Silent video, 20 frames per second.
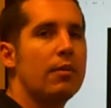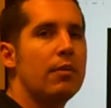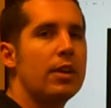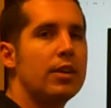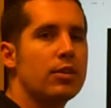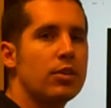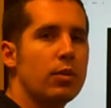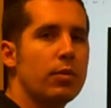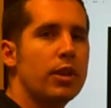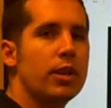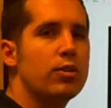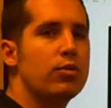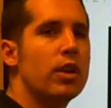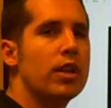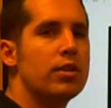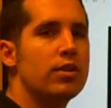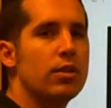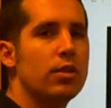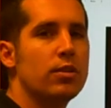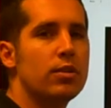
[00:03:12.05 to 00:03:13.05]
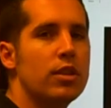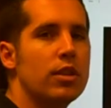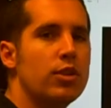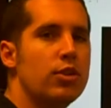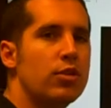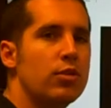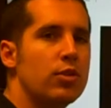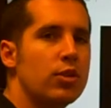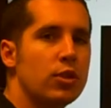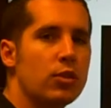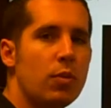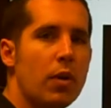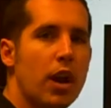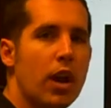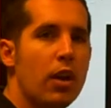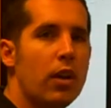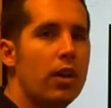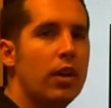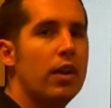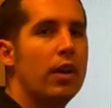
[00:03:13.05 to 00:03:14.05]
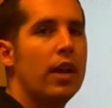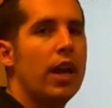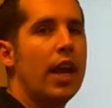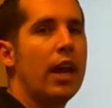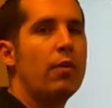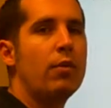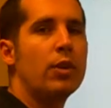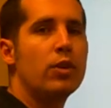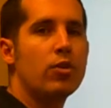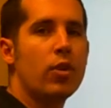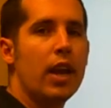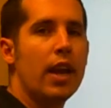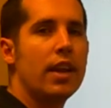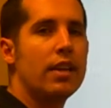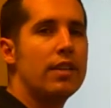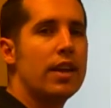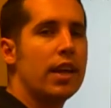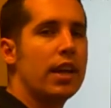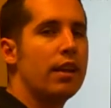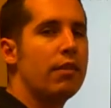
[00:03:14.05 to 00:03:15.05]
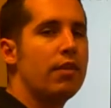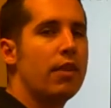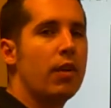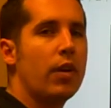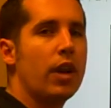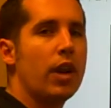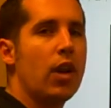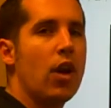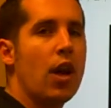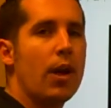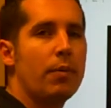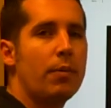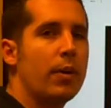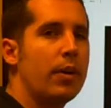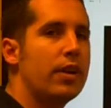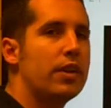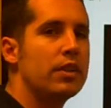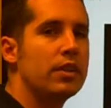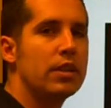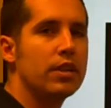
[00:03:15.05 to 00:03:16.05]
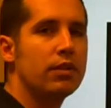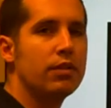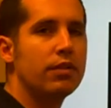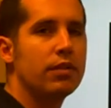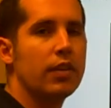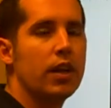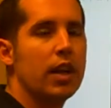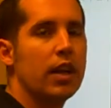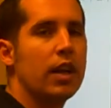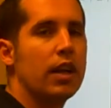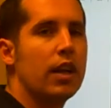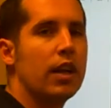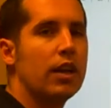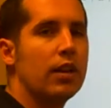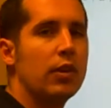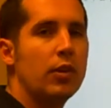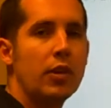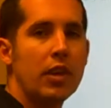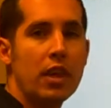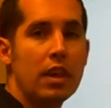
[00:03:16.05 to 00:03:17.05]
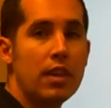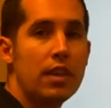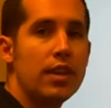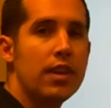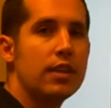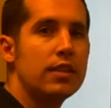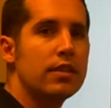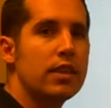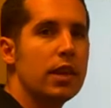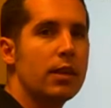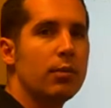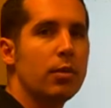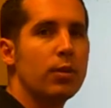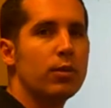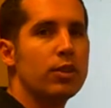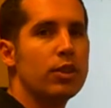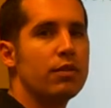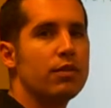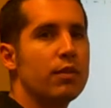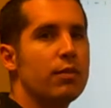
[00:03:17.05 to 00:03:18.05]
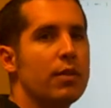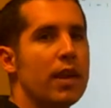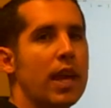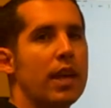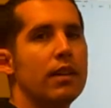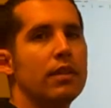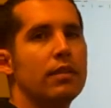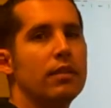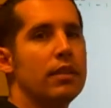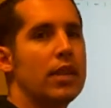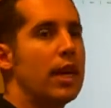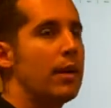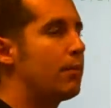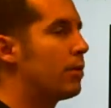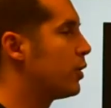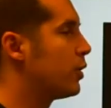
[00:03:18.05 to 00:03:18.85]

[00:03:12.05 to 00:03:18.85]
and so we address those issues as well, and we try and take a very comprehensive look at things and approach it from that